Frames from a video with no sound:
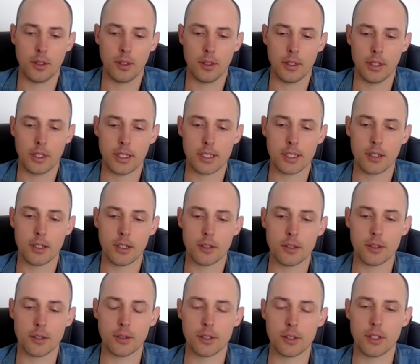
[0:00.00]
It sounds
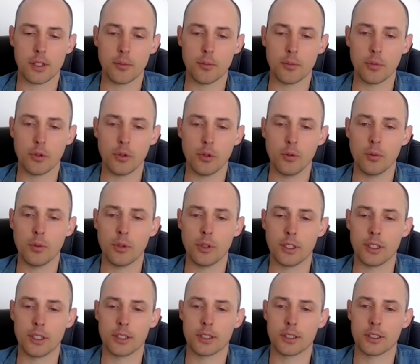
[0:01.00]
so simple, but
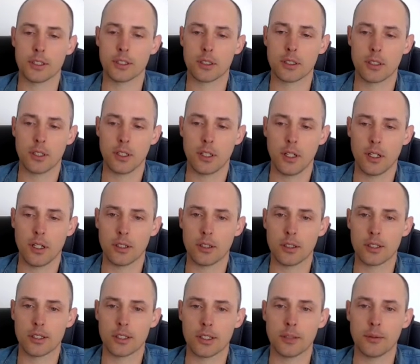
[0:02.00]
it's at the
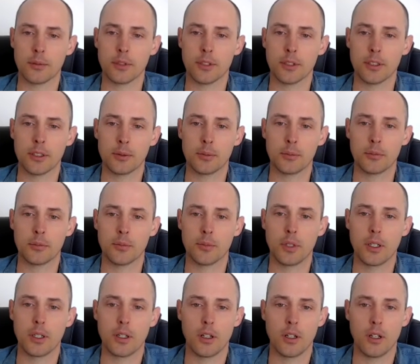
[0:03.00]
same time
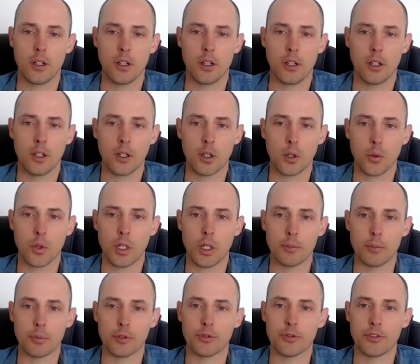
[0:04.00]
quite
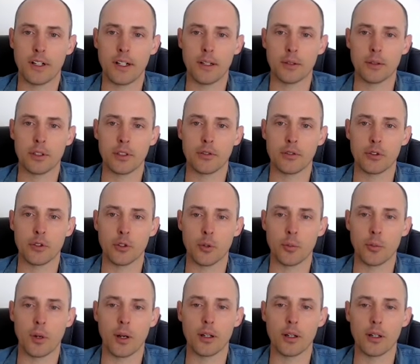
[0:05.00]
profound if you
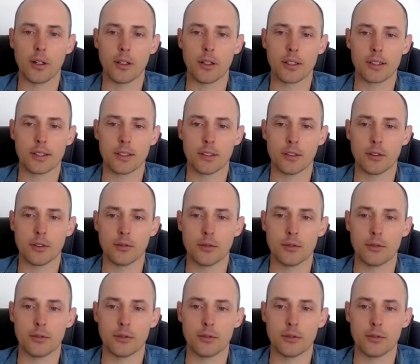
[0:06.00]
apply yourself.